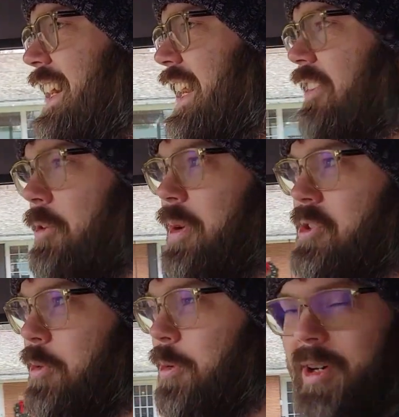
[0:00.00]
In every
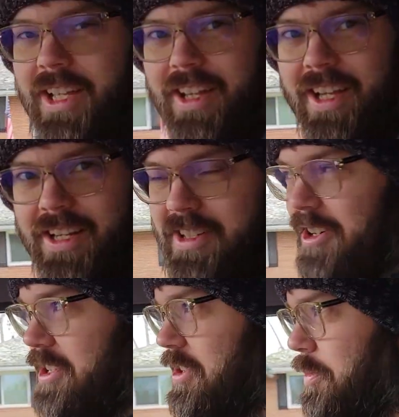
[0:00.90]
measurable way, the 80
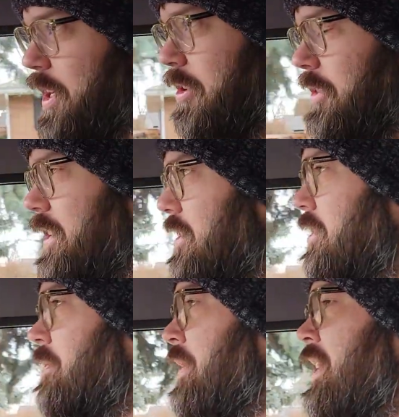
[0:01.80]
series is a better vehicle.
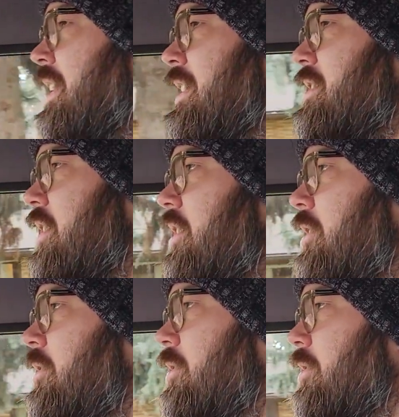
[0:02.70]

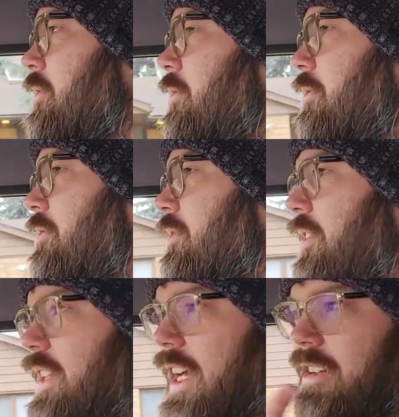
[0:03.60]
So
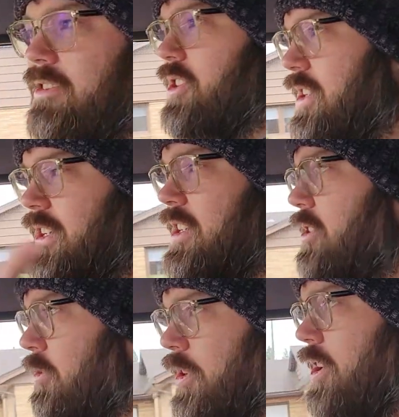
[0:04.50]
that just
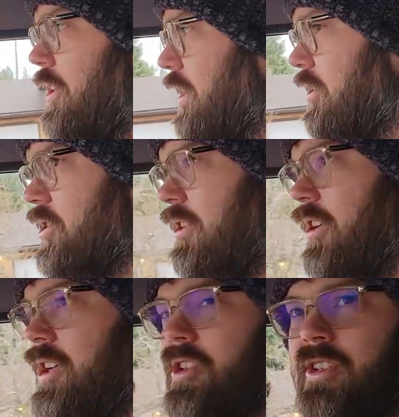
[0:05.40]
continued with all the other
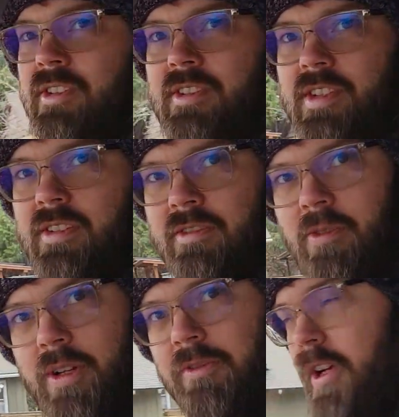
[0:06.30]
generations, and
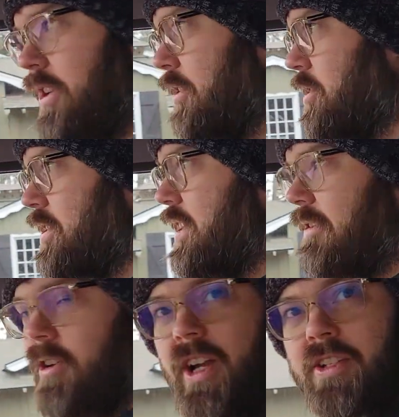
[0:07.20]
quite frankly, it was just
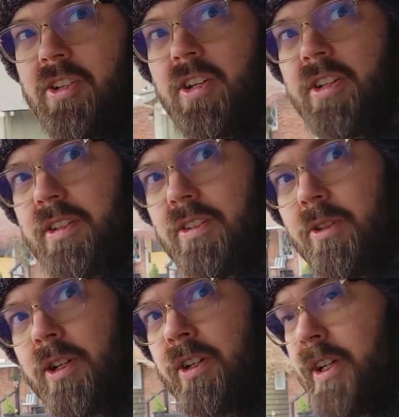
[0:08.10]
never as good as the Toyota